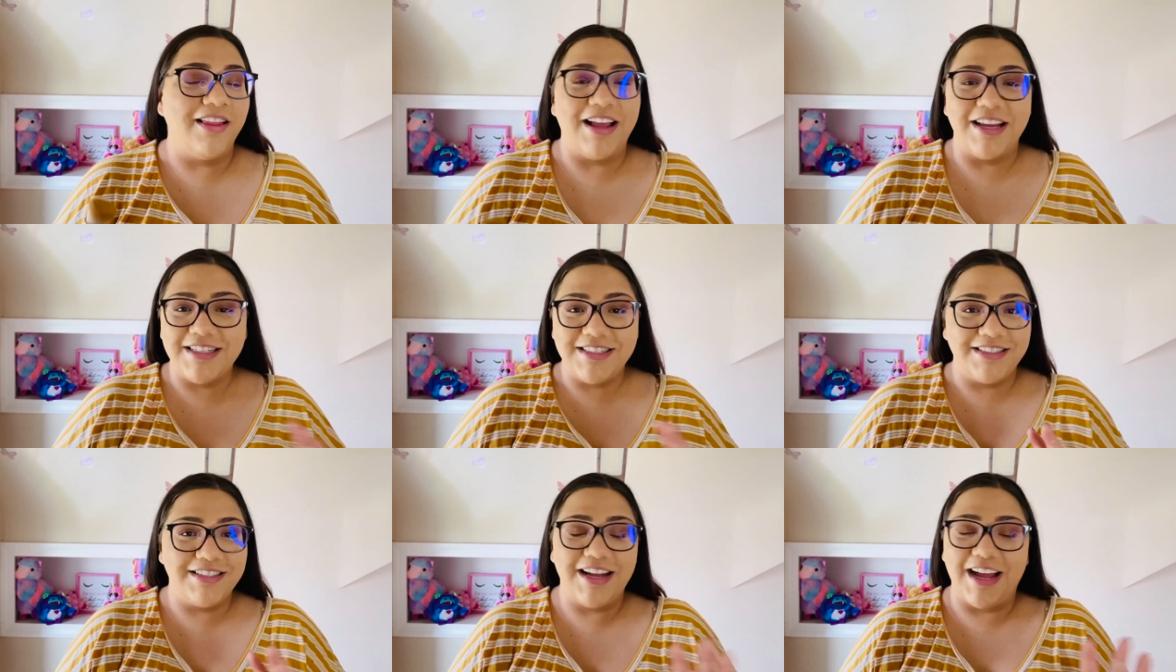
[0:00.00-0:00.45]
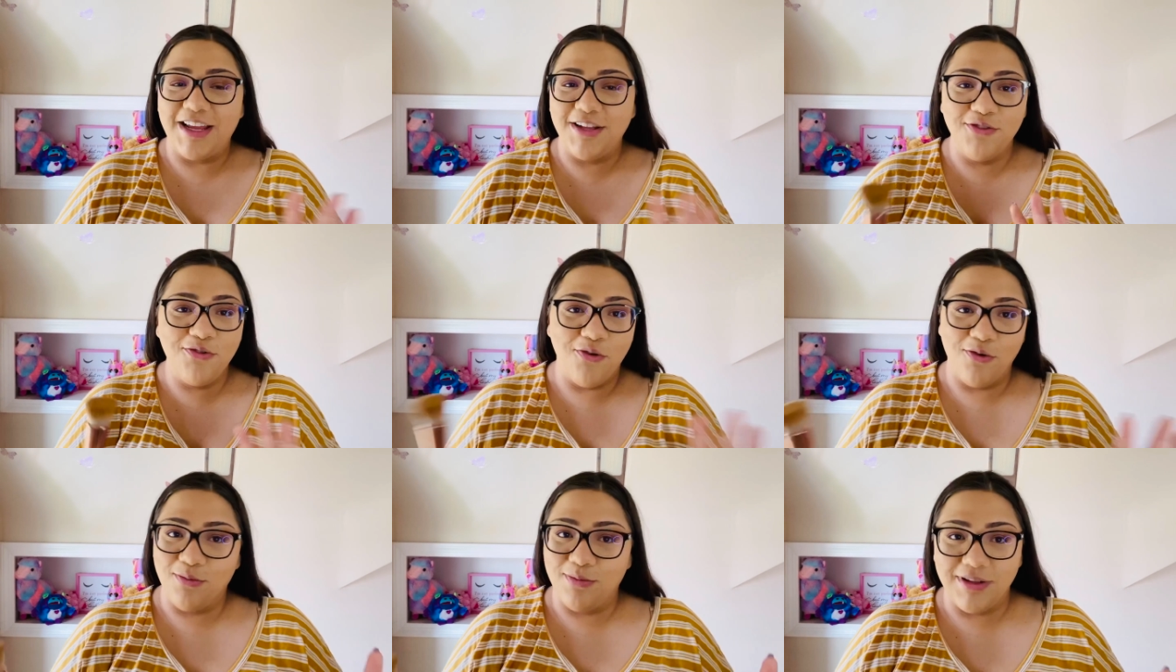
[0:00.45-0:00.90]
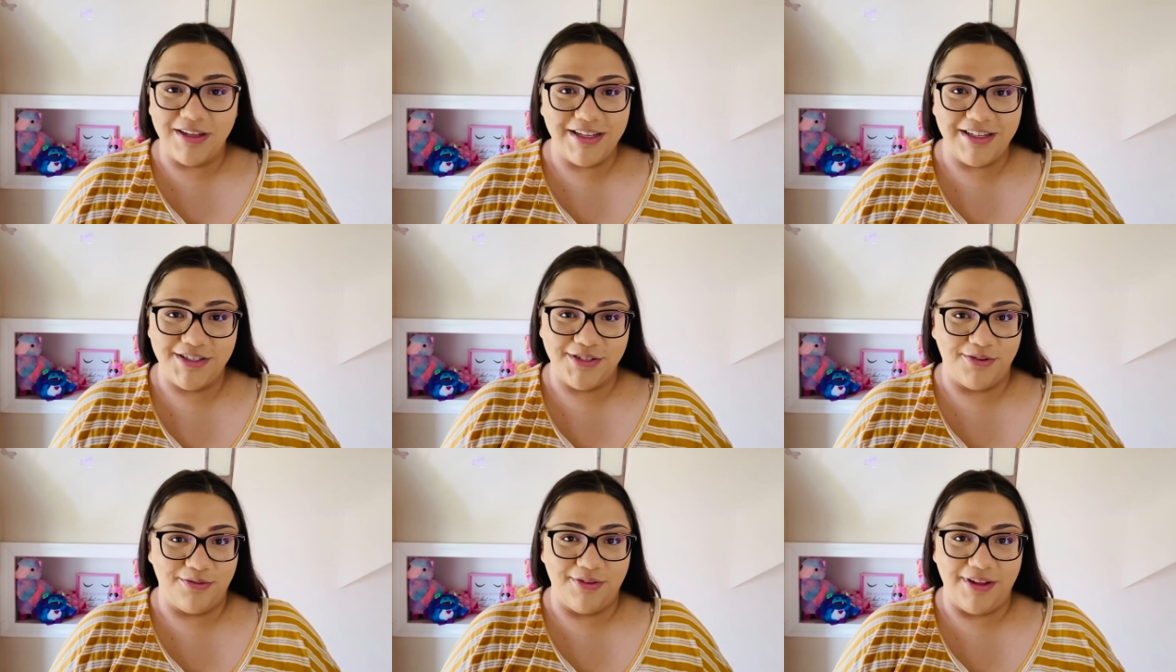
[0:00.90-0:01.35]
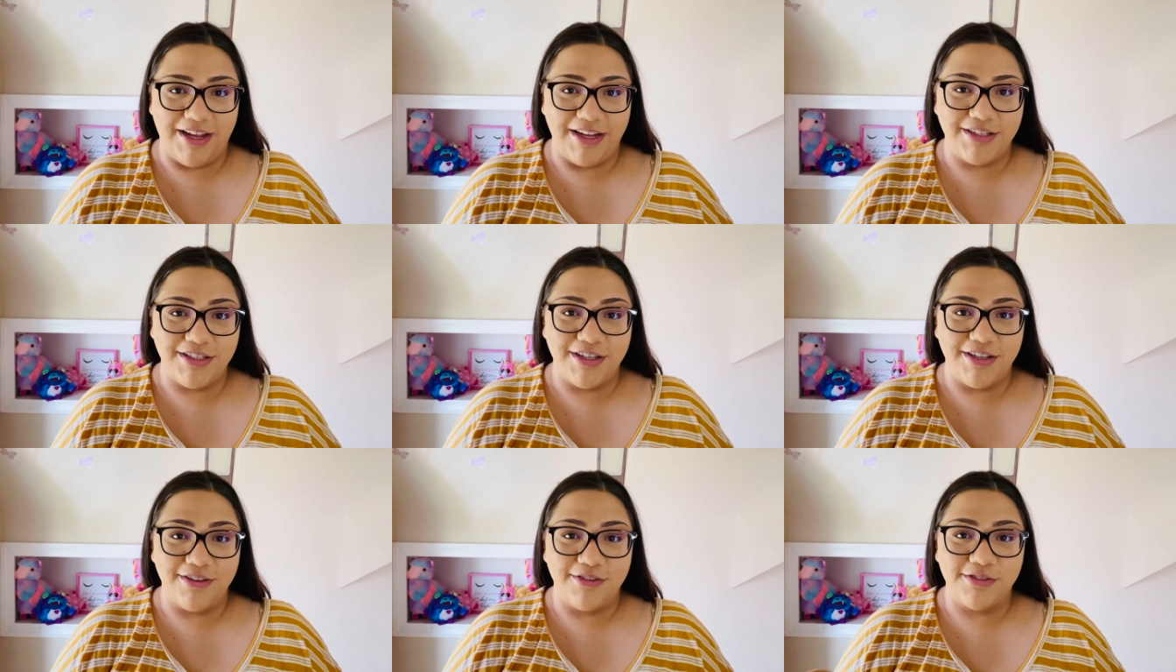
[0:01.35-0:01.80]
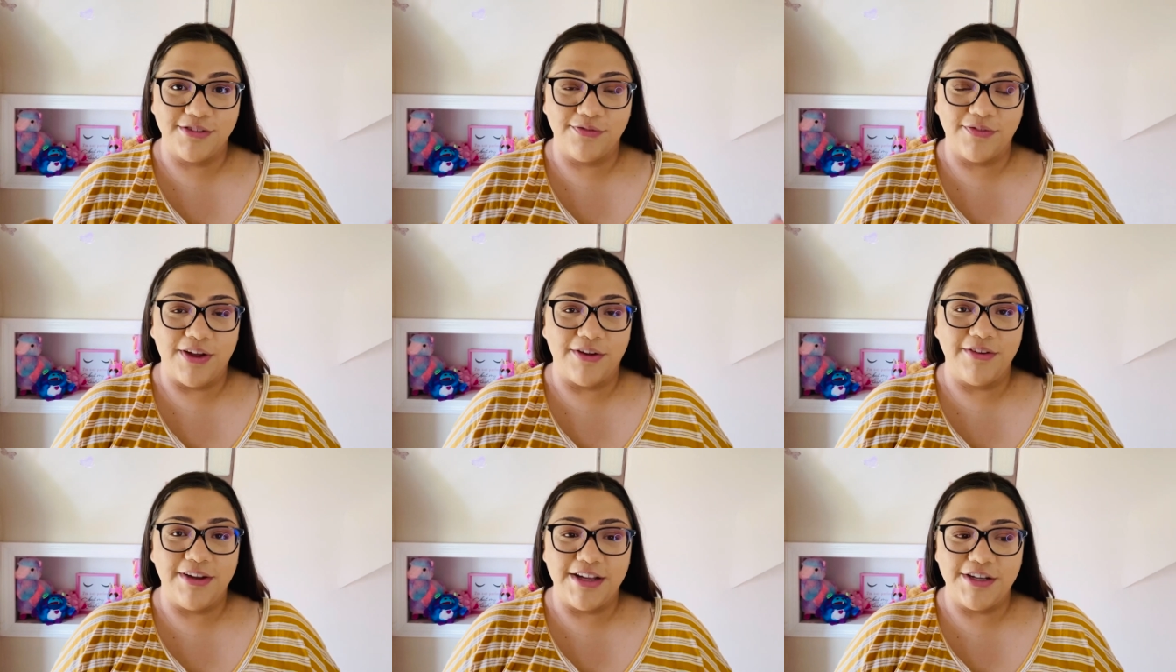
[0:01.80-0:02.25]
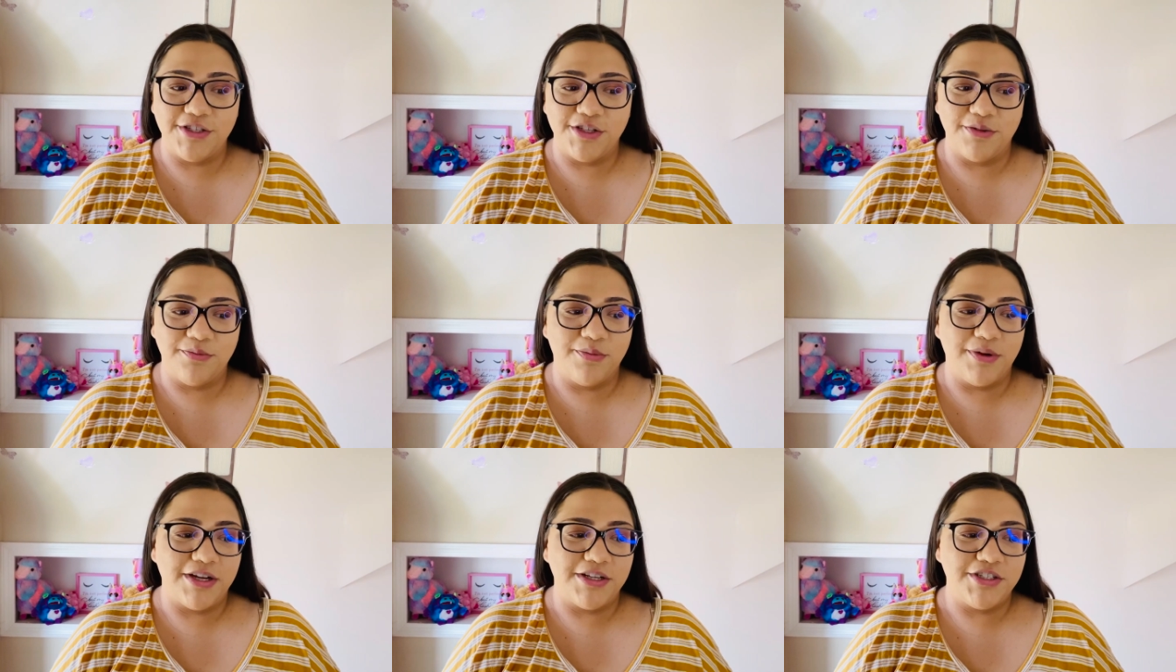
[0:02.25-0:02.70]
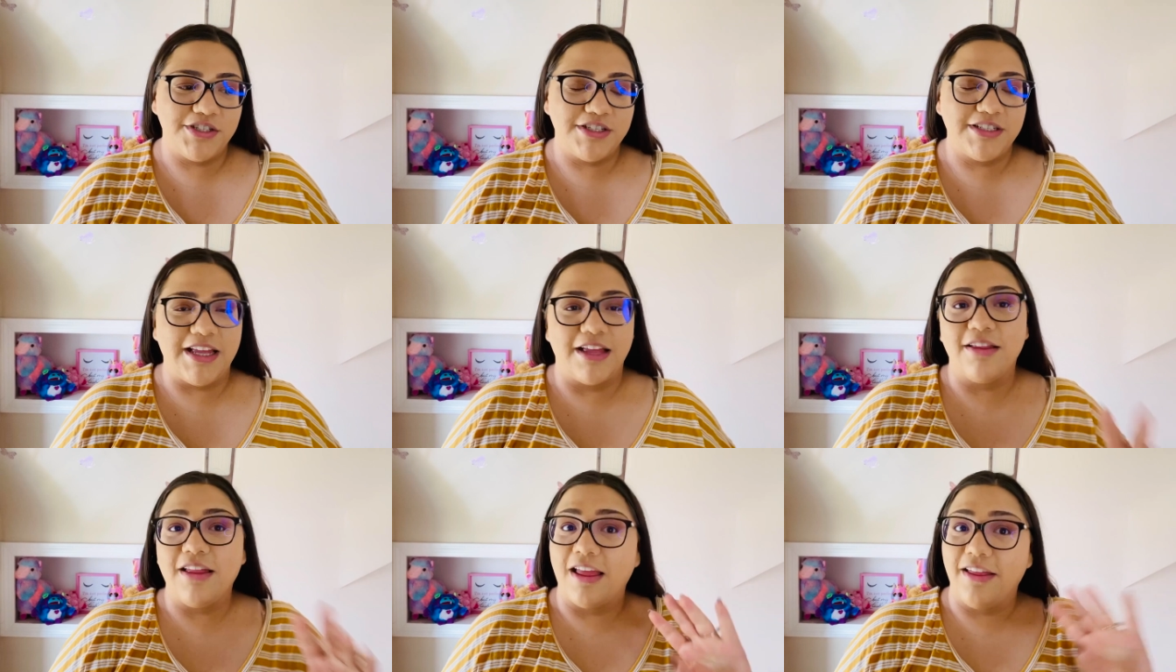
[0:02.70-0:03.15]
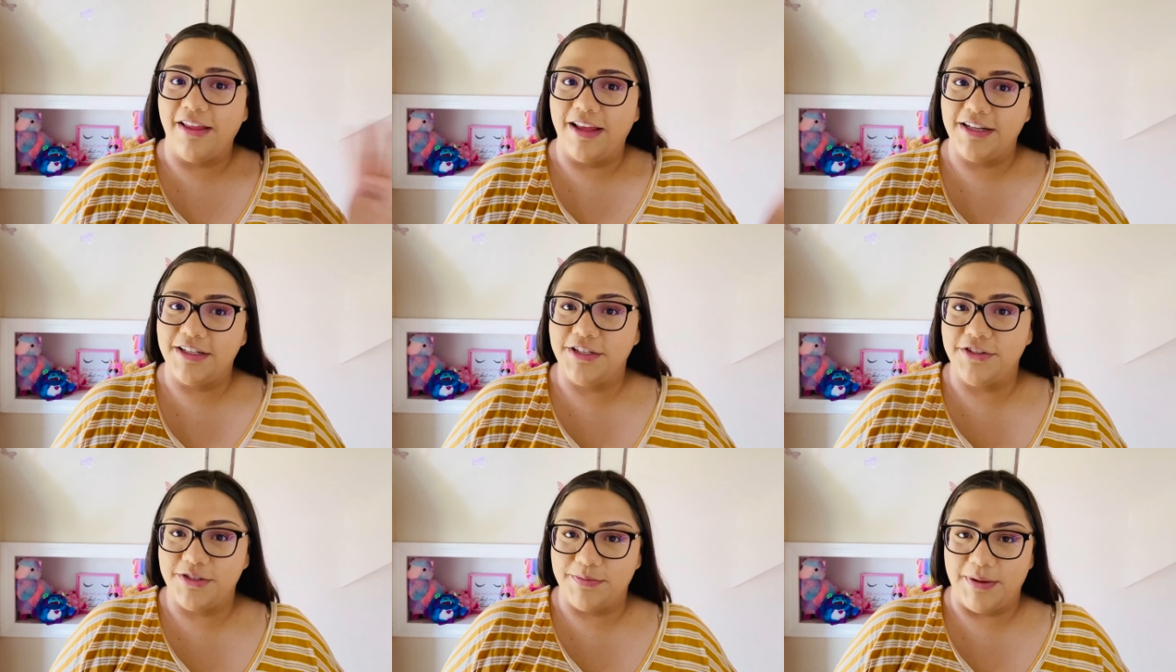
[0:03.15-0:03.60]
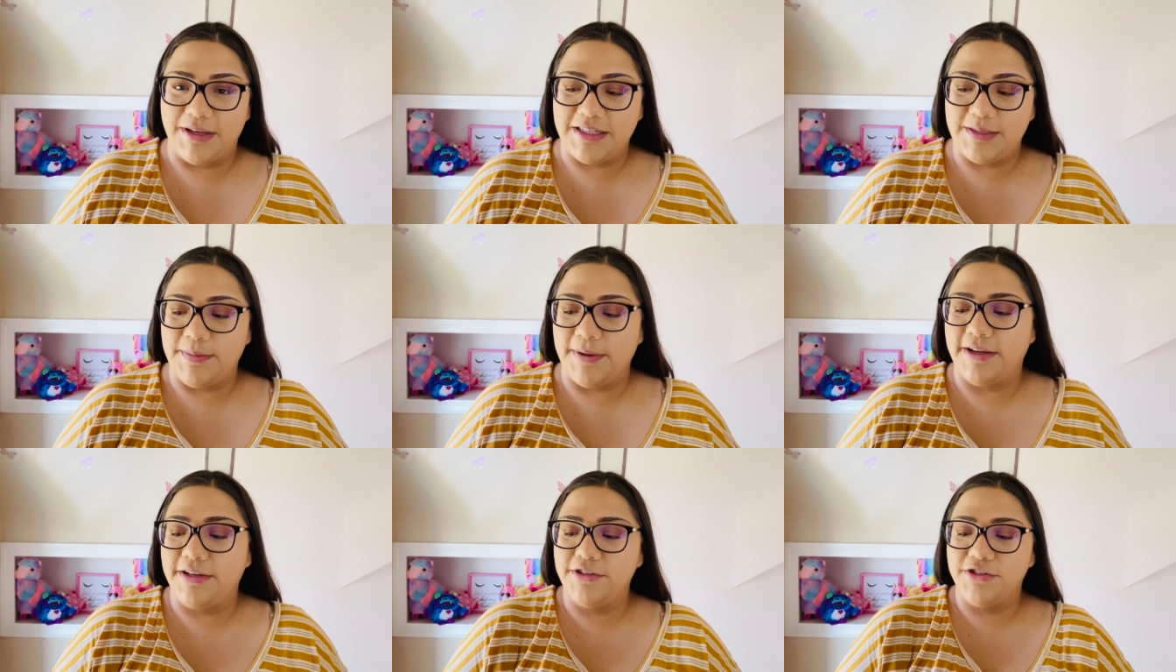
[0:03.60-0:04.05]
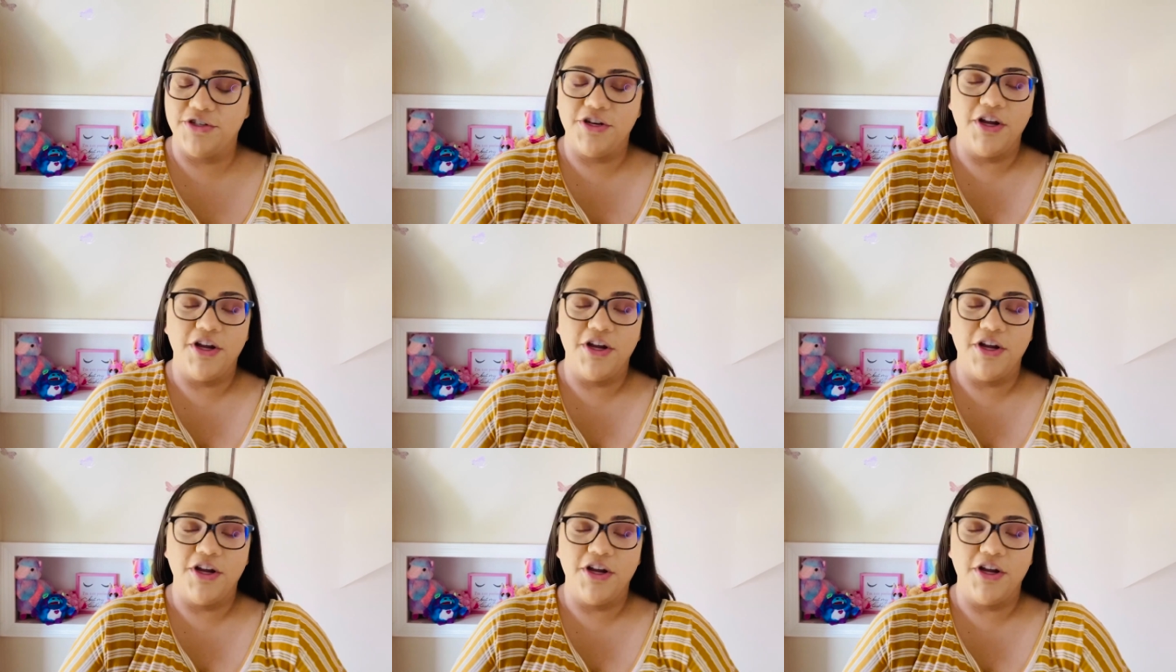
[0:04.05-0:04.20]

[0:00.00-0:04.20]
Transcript: I normally don't like to use foundation brushes. I like to use my sponge,